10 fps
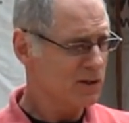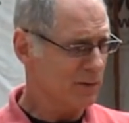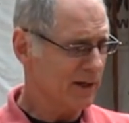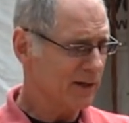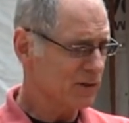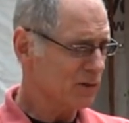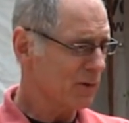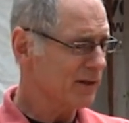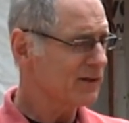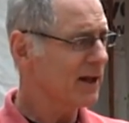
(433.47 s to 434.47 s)
So I
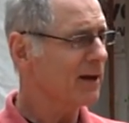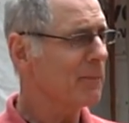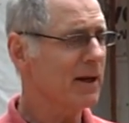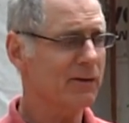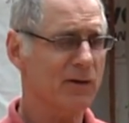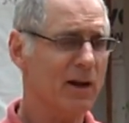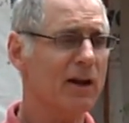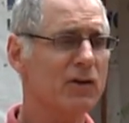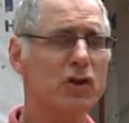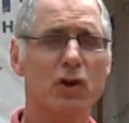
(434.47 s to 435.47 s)
just wanted to take a minute to
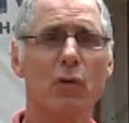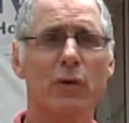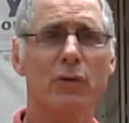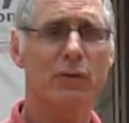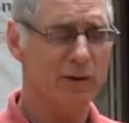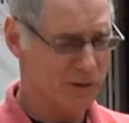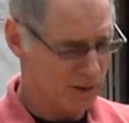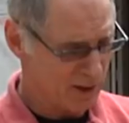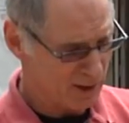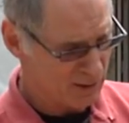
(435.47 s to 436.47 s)
kind of show you
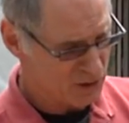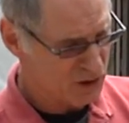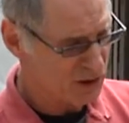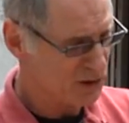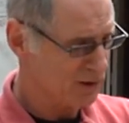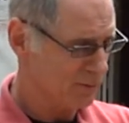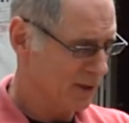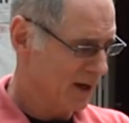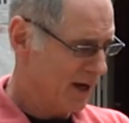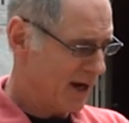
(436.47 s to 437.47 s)
this kind of
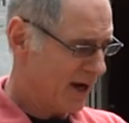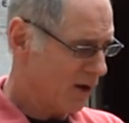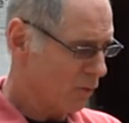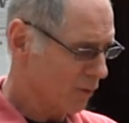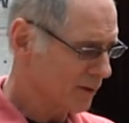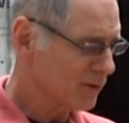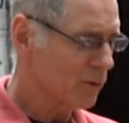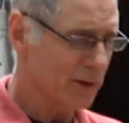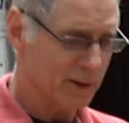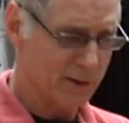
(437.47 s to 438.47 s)
system, how we're
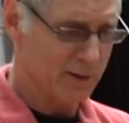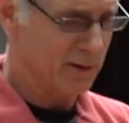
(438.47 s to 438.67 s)
doing it